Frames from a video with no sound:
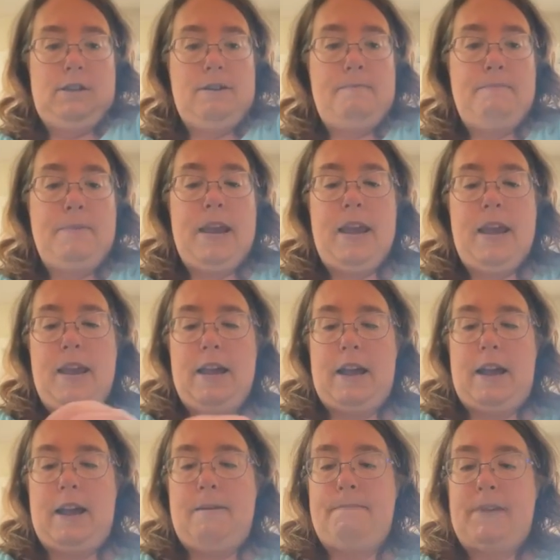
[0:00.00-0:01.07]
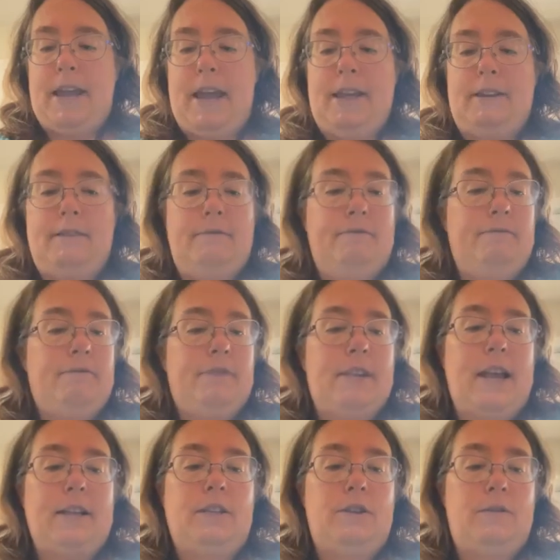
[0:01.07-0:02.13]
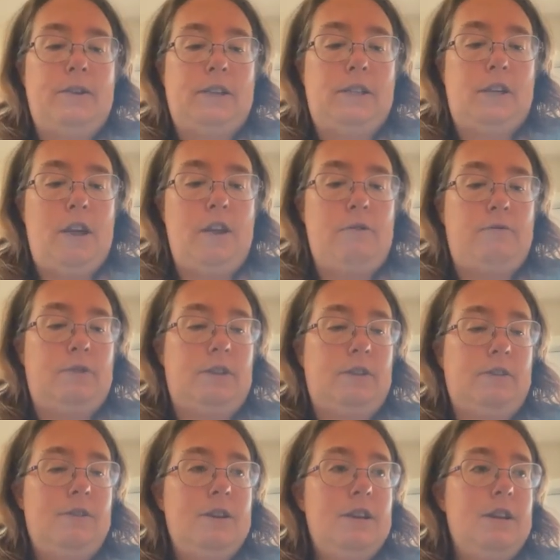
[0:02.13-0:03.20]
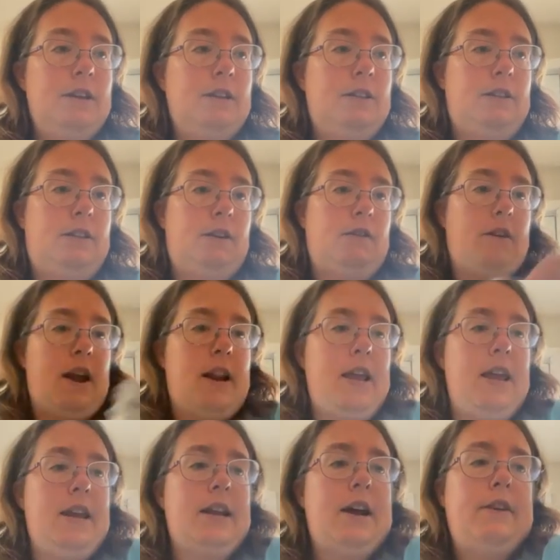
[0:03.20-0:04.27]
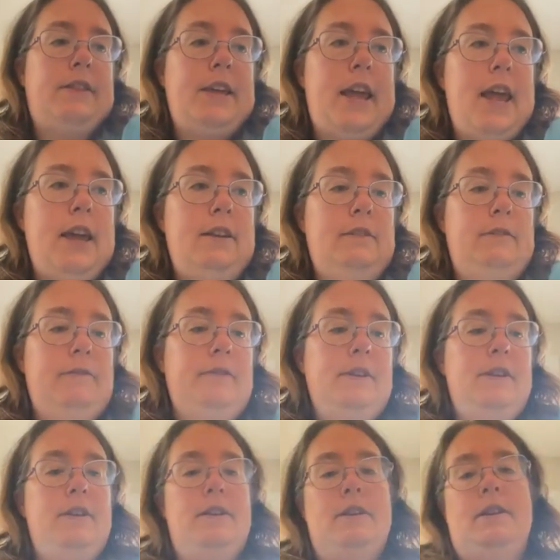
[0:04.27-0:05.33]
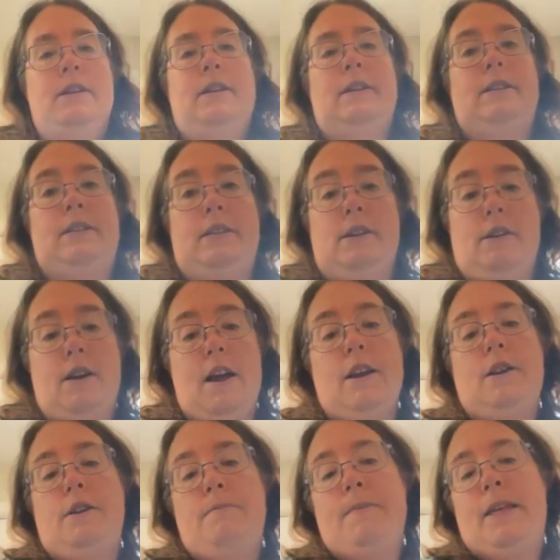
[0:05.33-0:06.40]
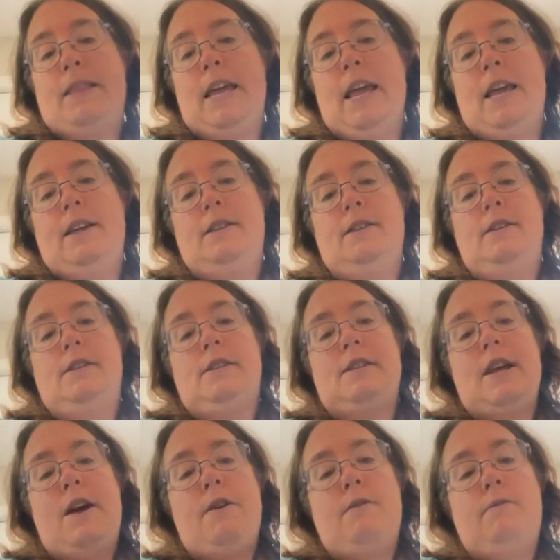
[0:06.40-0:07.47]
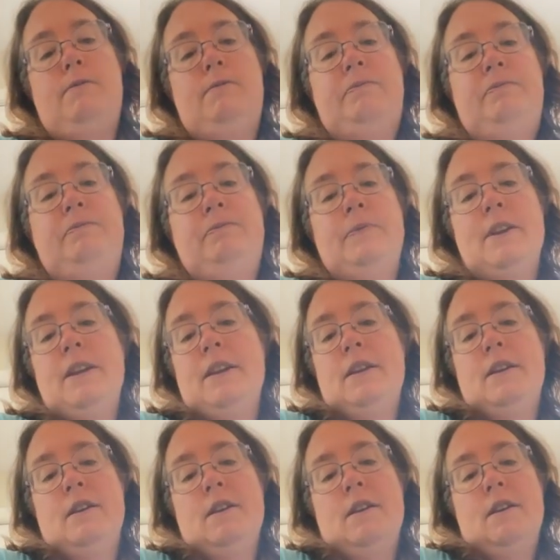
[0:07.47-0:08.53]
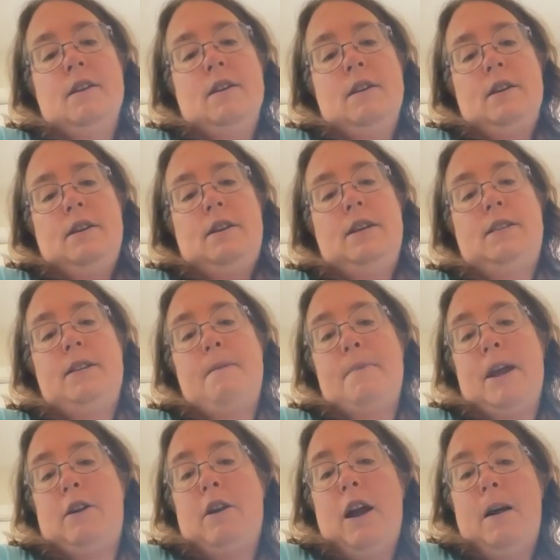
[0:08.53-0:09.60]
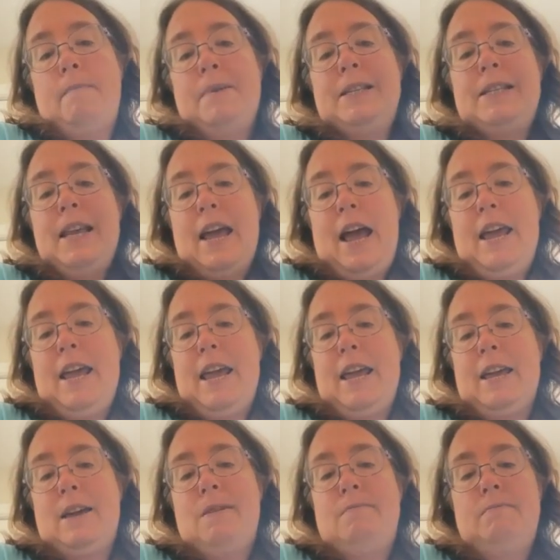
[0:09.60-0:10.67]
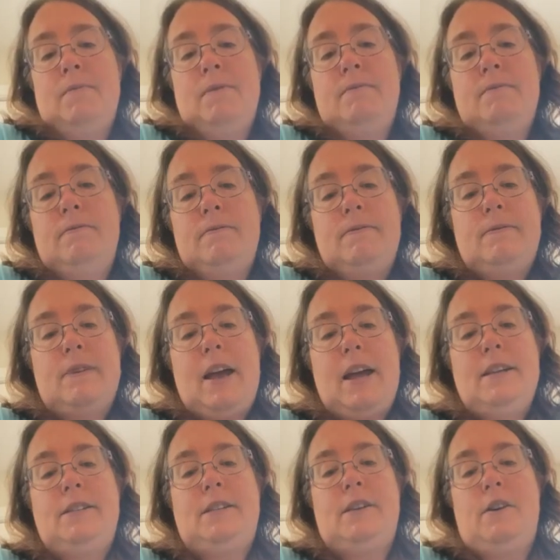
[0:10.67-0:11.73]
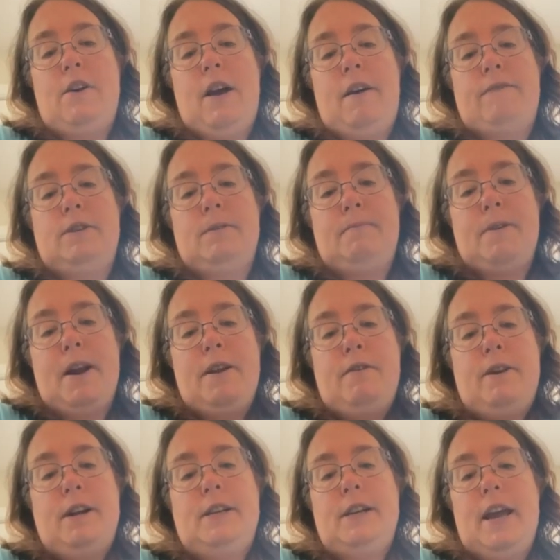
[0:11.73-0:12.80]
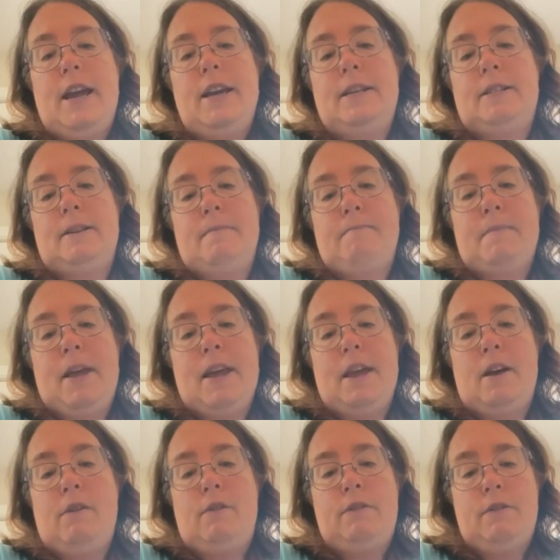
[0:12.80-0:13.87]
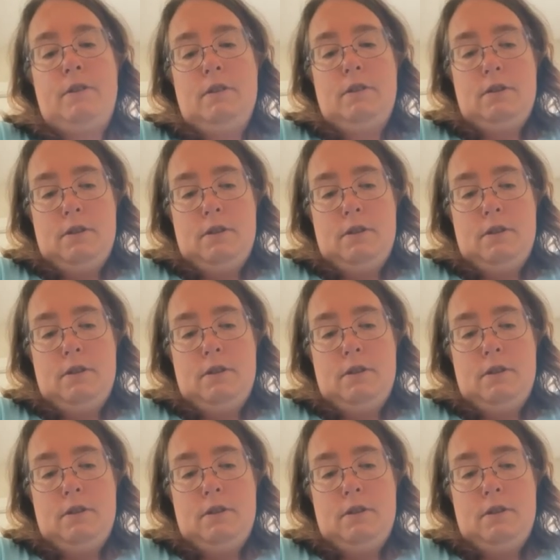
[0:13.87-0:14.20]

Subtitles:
to me, I'm like, that's no excuse. Still got to eat healthy. Still got to do my thing. So, doesn't matter how busy I am, I still have to prioritize my health.